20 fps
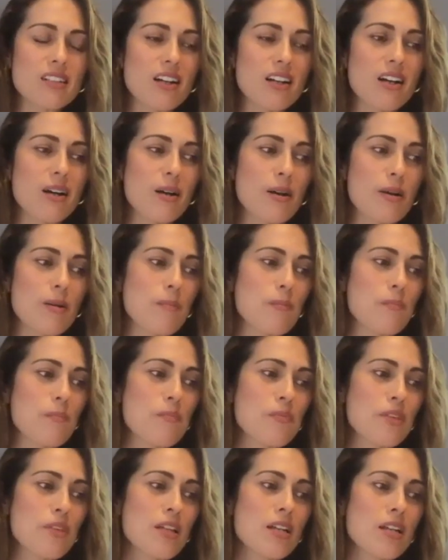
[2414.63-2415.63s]

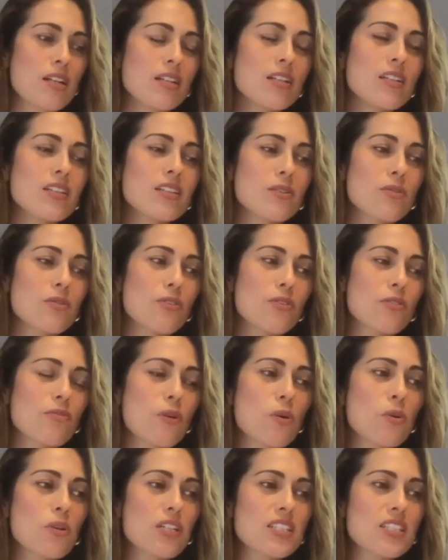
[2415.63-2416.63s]
the
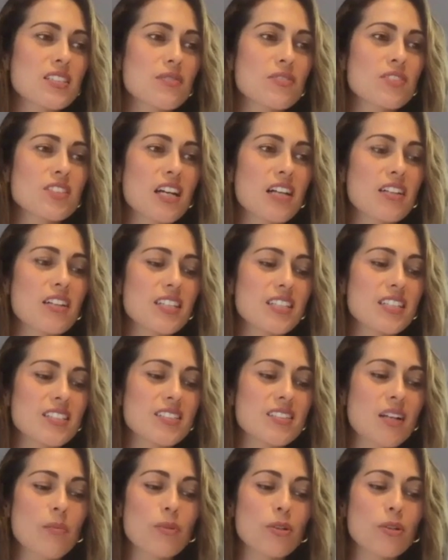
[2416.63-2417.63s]
focus of selling
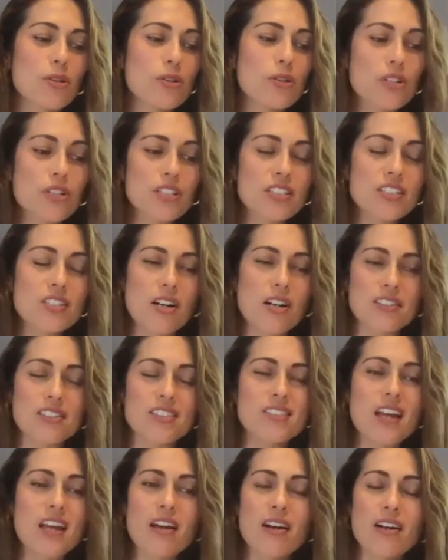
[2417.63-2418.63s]
summer goods on
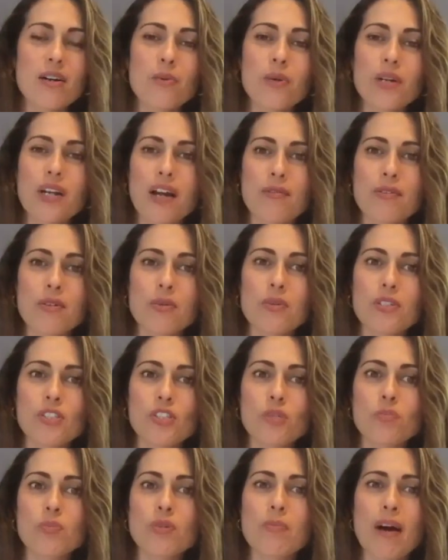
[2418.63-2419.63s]
sale when everyone
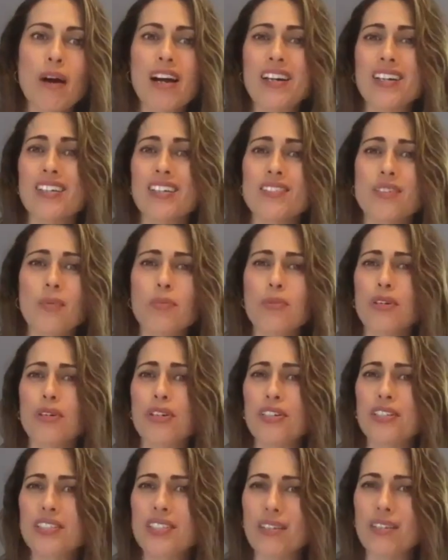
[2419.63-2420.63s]
should be buying summer
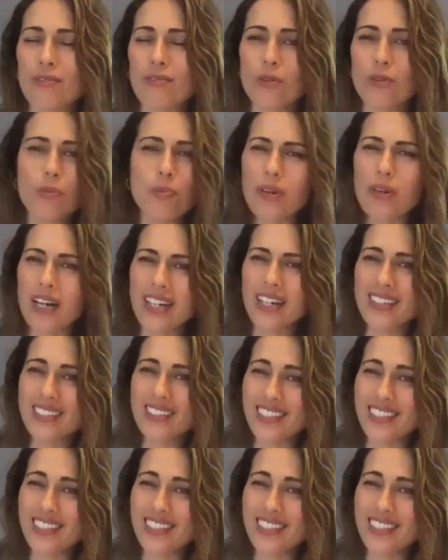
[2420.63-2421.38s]
goods at full price.